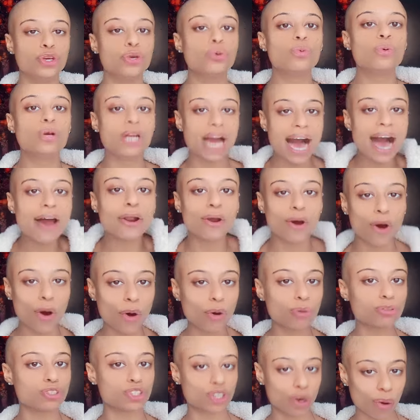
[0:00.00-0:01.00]
you got to
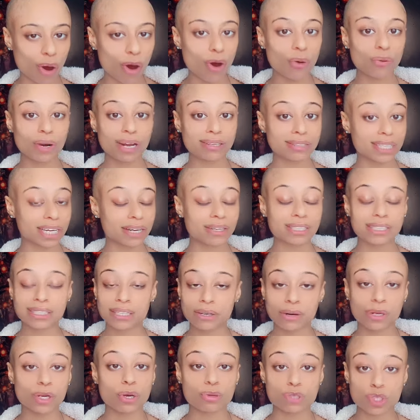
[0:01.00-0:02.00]
hold your own out there
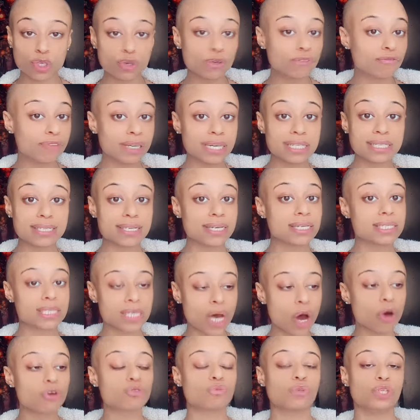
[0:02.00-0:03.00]
instead of your two feet and
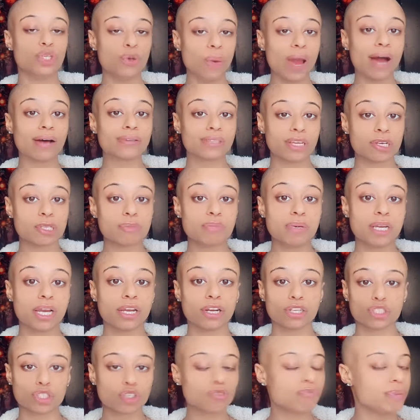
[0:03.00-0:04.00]
10 toes when you out there
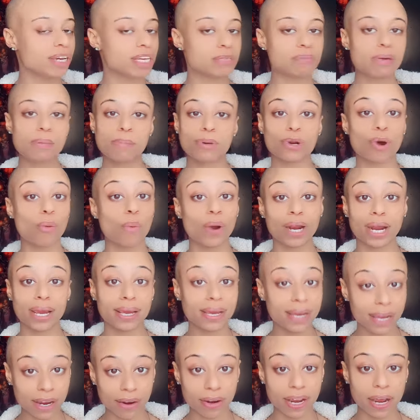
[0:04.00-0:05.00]
speaking the truth because people don't
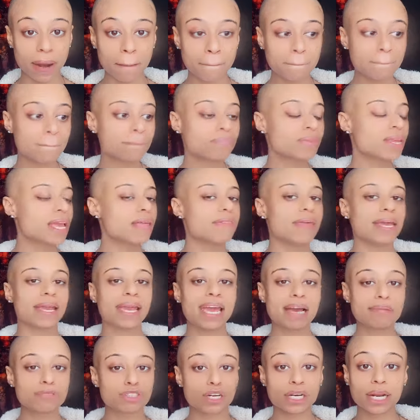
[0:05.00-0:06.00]
want to hear it.
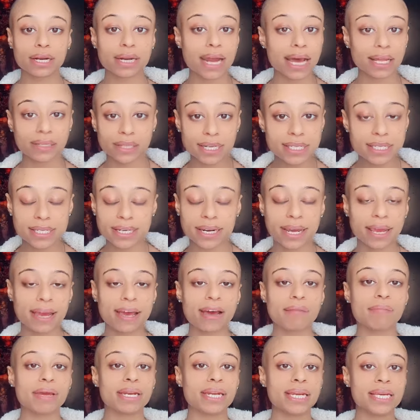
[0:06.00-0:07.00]
They kept trying to not listen
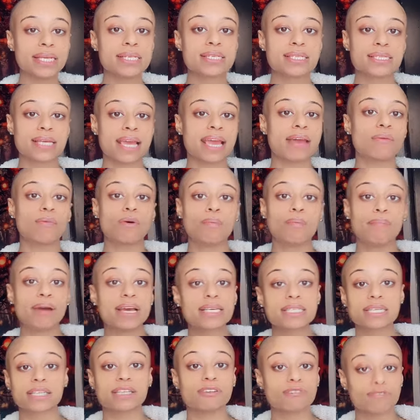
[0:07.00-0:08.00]
to him. And he's saying, well,
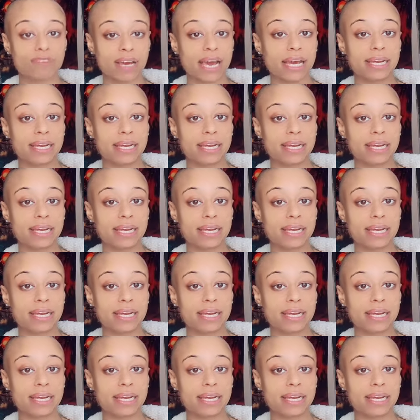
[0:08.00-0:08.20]
basically,